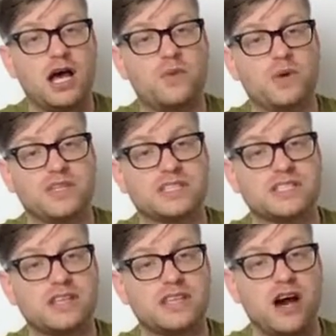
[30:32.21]
which is
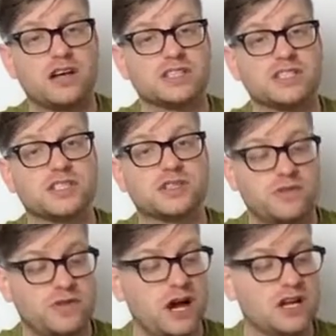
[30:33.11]
the answer
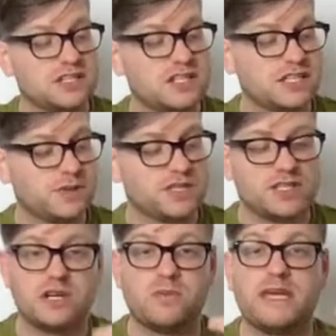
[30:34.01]
to this
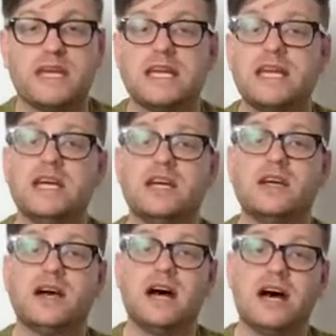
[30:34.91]
question. It'll be
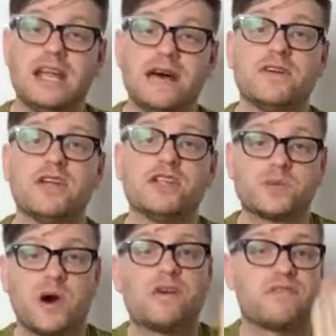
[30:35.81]
11,
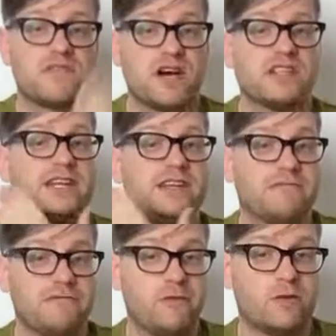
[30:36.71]
12, 13,
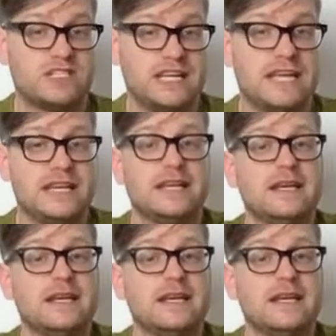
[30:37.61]
14,